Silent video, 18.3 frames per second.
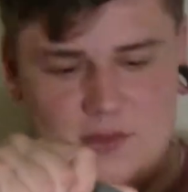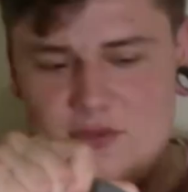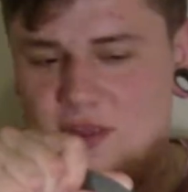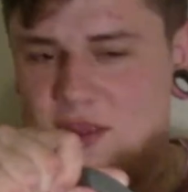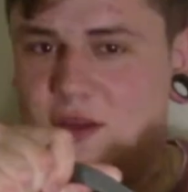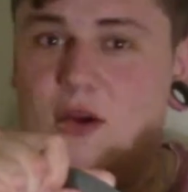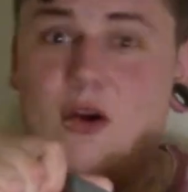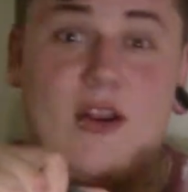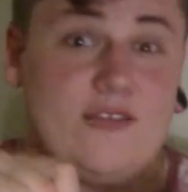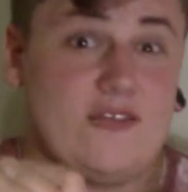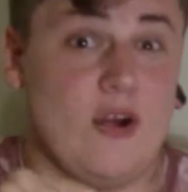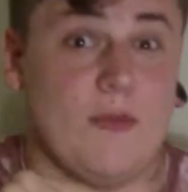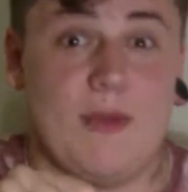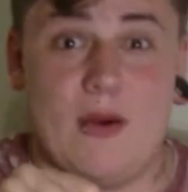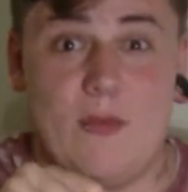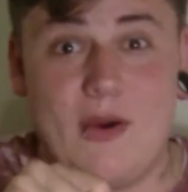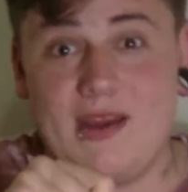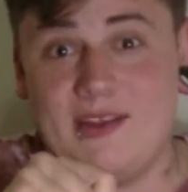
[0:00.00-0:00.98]
I think, God, it's
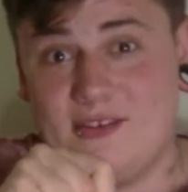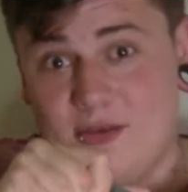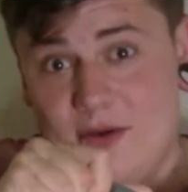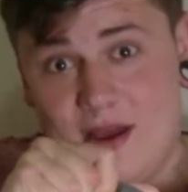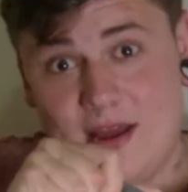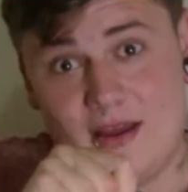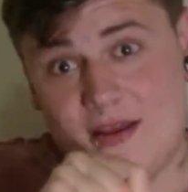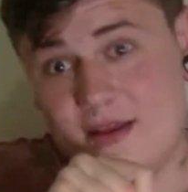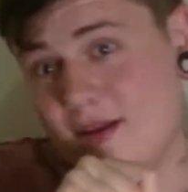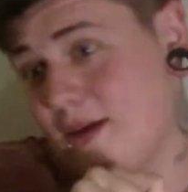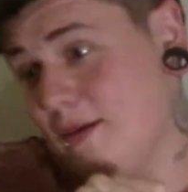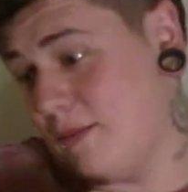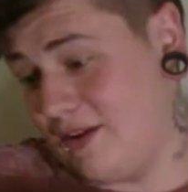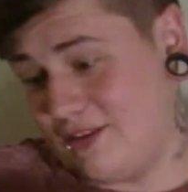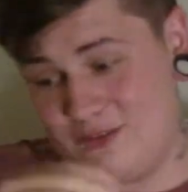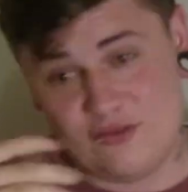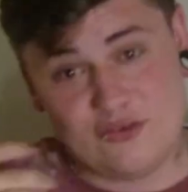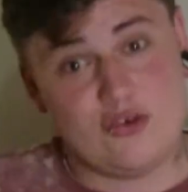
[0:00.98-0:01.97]
got a bit of weight to it.
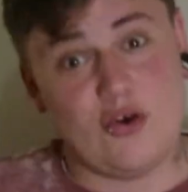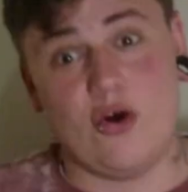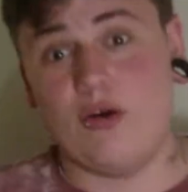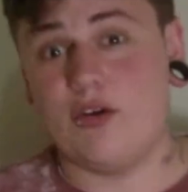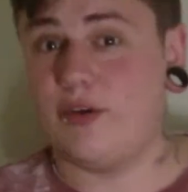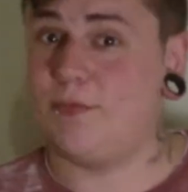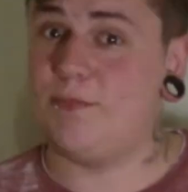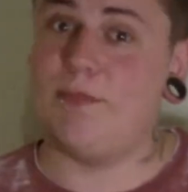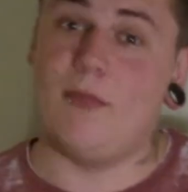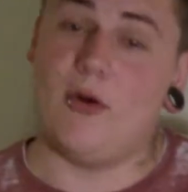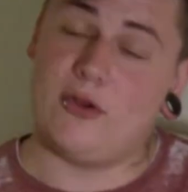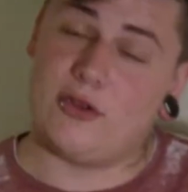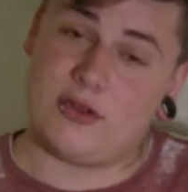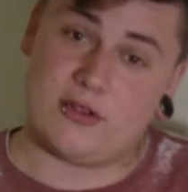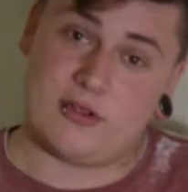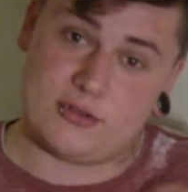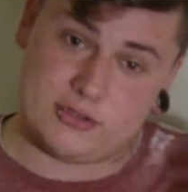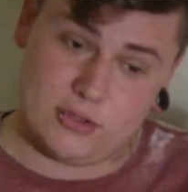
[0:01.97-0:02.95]
But as soon as you got it
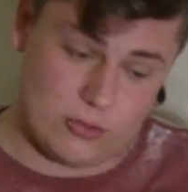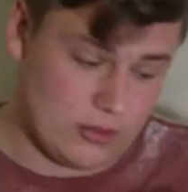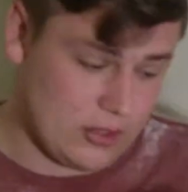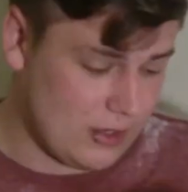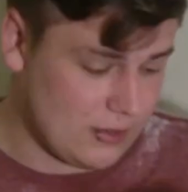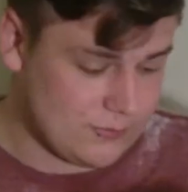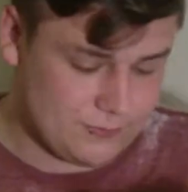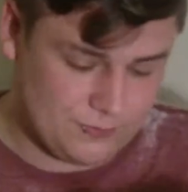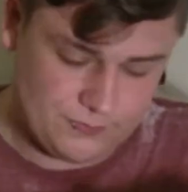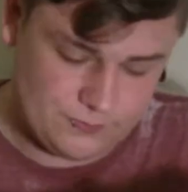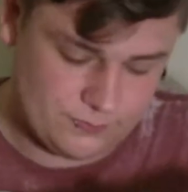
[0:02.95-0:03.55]
on your shoulder,